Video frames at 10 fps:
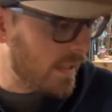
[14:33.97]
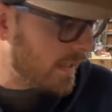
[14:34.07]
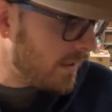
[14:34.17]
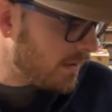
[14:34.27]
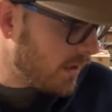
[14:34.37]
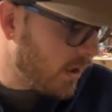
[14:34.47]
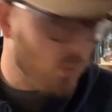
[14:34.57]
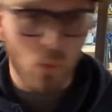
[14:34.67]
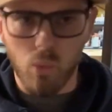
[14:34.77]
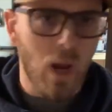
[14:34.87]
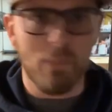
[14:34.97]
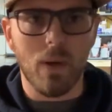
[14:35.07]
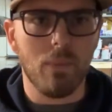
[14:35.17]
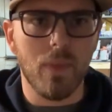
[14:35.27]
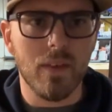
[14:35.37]
and we'll
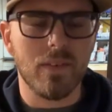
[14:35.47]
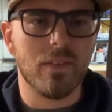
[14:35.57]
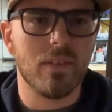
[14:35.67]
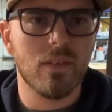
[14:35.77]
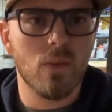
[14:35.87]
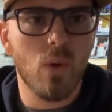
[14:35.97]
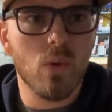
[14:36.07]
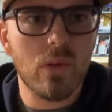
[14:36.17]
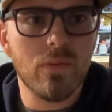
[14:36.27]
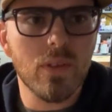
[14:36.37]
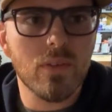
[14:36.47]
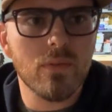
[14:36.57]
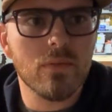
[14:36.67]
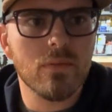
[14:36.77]
wrap up this whole review.